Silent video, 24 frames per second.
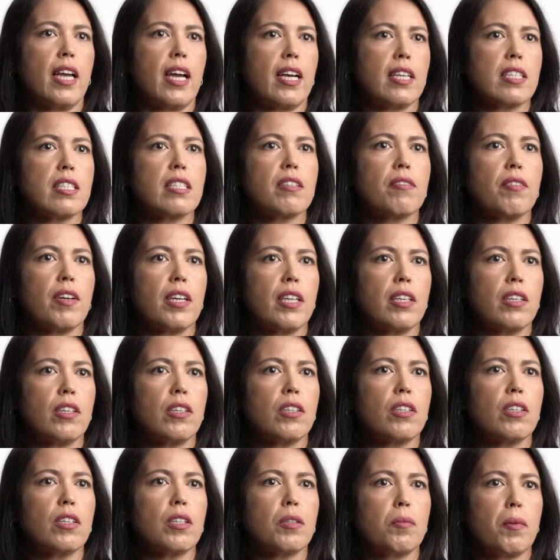asked if I'd
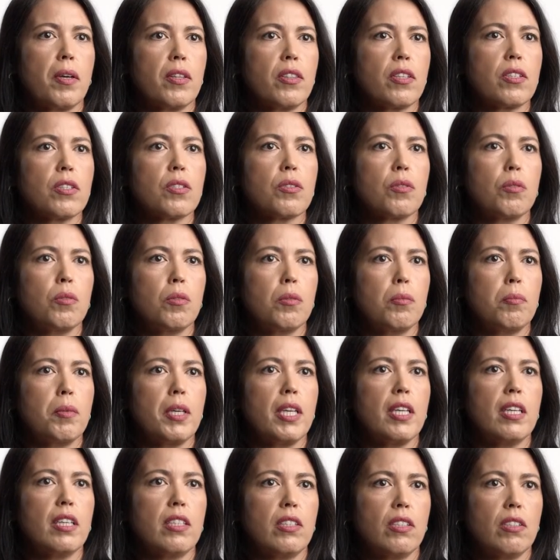heard about the school
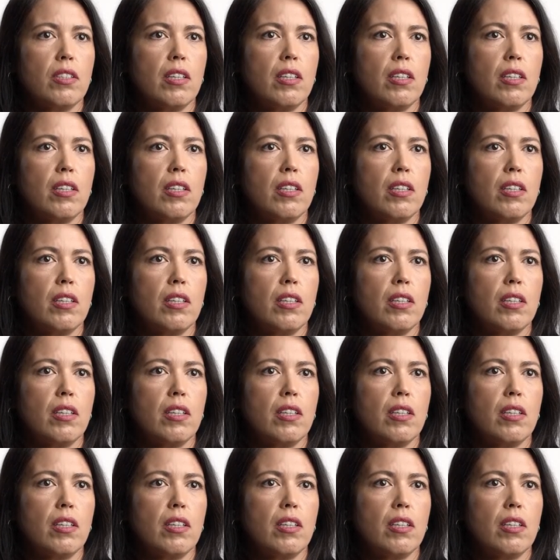being under